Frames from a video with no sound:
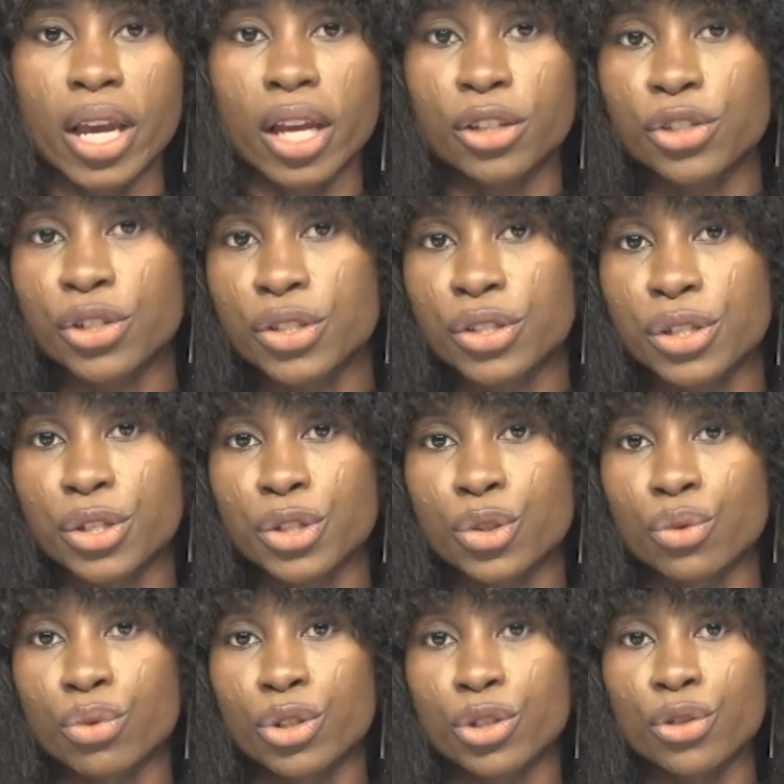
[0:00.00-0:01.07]
agencies
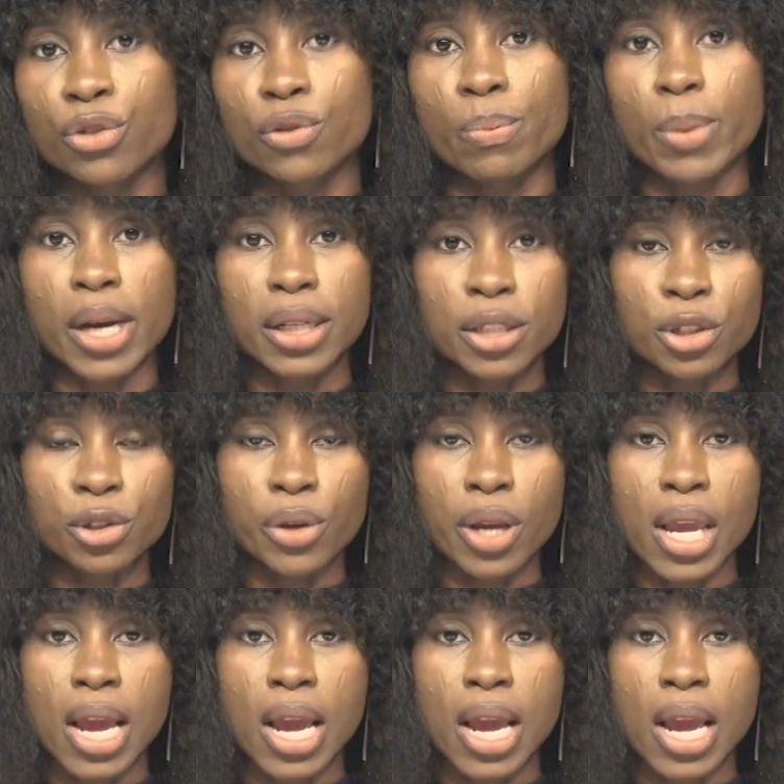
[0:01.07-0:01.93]
to reduce banditry,